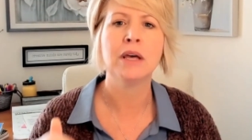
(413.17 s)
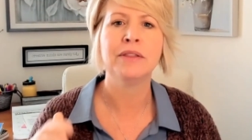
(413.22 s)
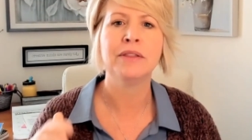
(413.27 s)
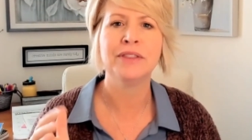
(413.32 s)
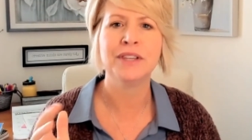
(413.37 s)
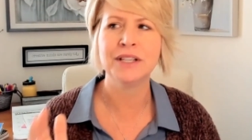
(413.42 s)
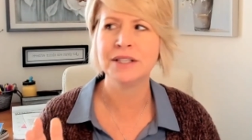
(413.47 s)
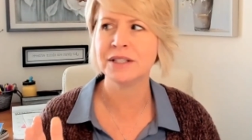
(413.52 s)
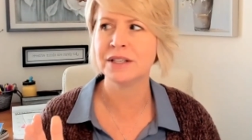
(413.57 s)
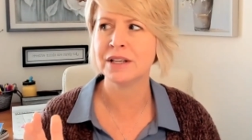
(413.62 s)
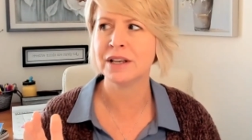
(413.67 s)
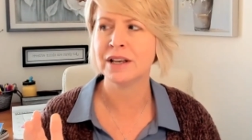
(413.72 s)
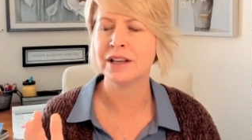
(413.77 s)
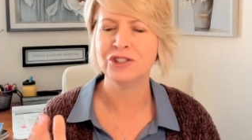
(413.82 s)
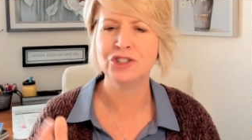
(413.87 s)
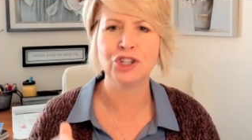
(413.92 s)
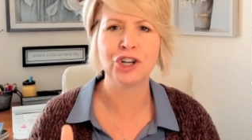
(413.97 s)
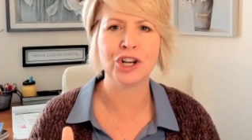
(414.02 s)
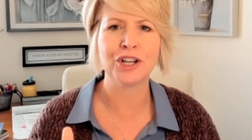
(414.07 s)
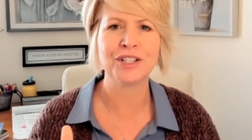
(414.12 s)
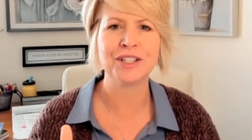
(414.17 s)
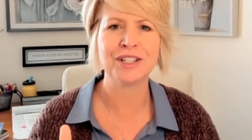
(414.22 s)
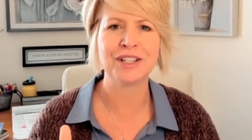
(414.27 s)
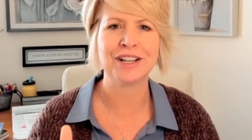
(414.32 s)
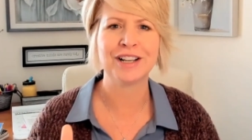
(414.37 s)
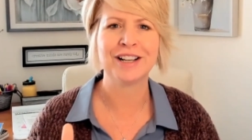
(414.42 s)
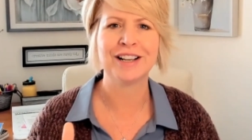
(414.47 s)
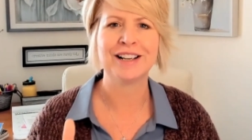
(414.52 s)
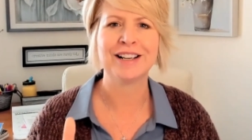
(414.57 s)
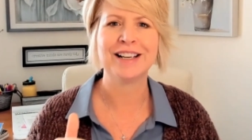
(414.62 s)
This just
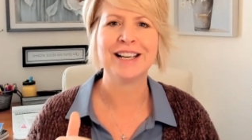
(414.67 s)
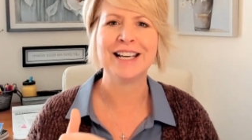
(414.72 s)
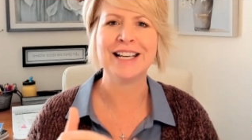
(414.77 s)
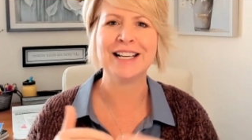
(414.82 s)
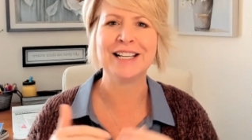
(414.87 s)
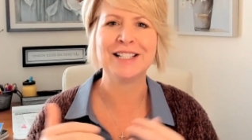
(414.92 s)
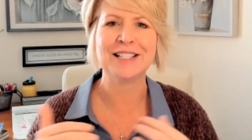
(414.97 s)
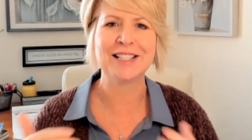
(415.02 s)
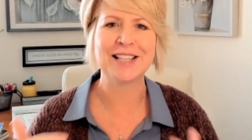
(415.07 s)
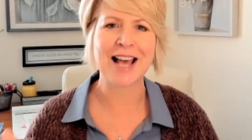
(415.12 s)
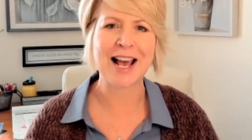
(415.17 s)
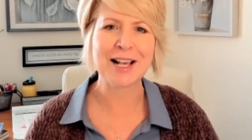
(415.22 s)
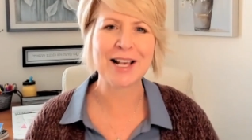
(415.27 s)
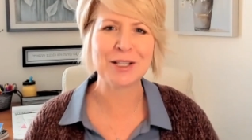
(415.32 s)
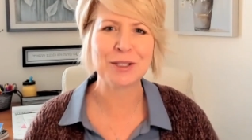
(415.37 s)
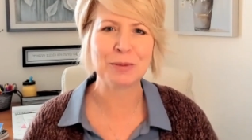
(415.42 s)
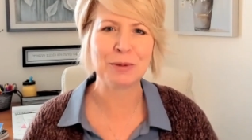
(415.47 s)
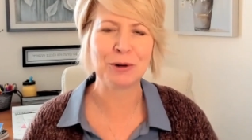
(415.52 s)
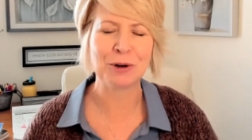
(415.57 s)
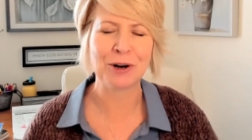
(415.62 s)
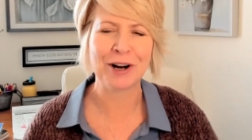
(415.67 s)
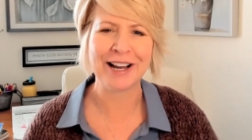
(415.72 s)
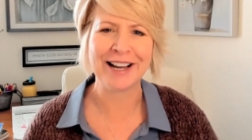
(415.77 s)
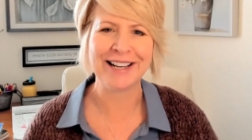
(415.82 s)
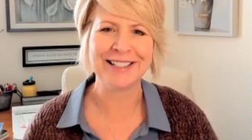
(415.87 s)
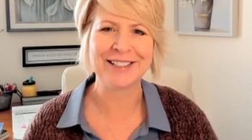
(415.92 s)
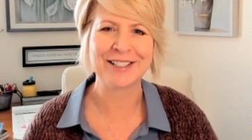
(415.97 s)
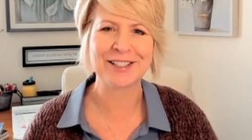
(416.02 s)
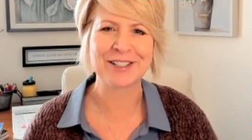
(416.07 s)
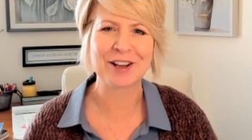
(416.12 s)

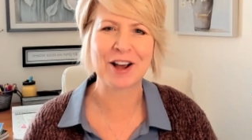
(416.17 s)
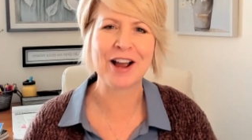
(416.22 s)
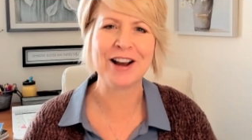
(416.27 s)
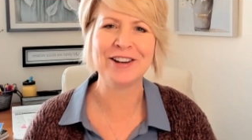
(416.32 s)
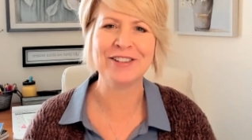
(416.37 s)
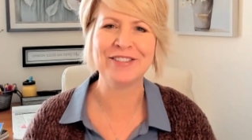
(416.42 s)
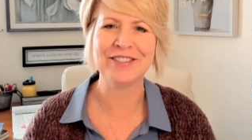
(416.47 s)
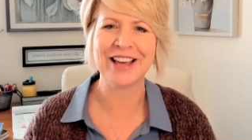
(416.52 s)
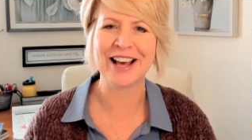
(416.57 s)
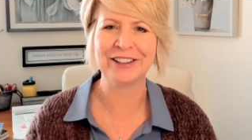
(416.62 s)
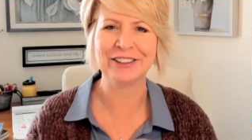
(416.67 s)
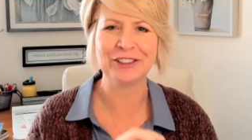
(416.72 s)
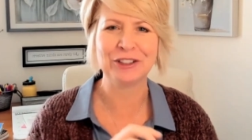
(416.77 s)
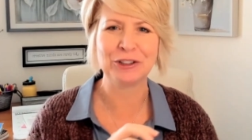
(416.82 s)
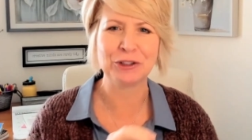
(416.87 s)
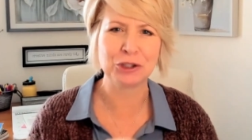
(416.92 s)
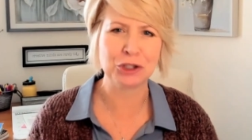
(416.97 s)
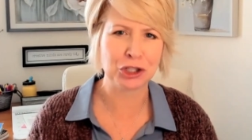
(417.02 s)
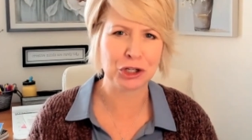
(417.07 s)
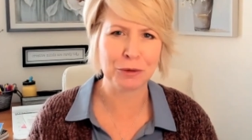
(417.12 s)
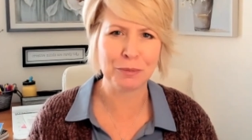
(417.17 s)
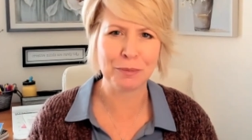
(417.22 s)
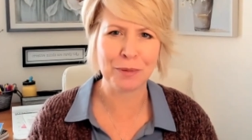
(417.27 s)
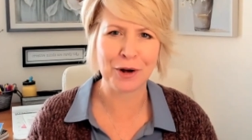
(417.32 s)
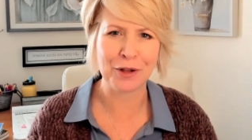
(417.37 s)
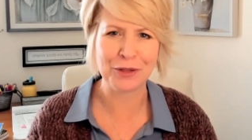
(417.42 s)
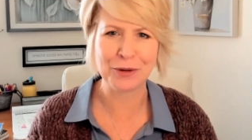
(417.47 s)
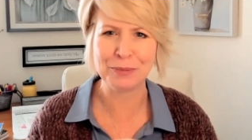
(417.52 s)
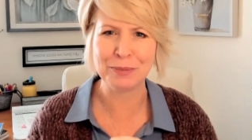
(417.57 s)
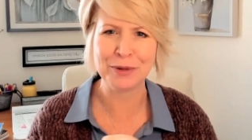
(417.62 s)
exasperates kind of that little chip
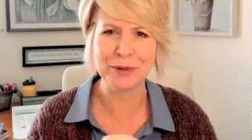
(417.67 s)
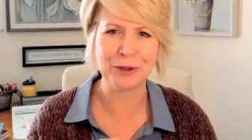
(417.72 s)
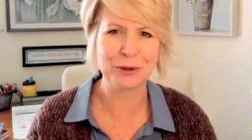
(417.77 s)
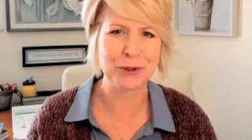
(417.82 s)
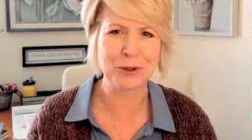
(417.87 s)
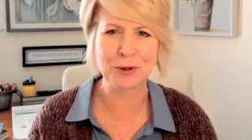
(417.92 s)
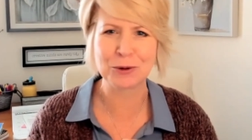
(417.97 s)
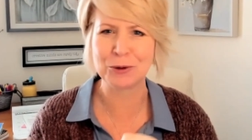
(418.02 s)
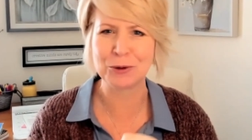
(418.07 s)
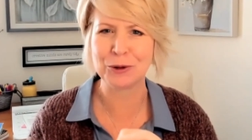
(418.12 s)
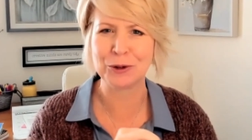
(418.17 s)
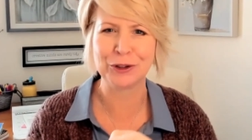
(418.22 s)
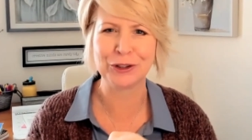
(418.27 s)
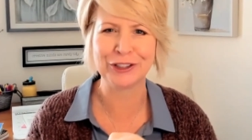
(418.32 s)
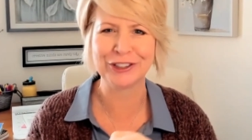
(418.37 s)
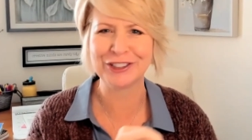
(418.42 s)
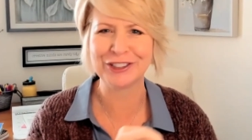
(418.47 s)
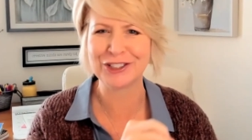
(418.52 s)
on the middle school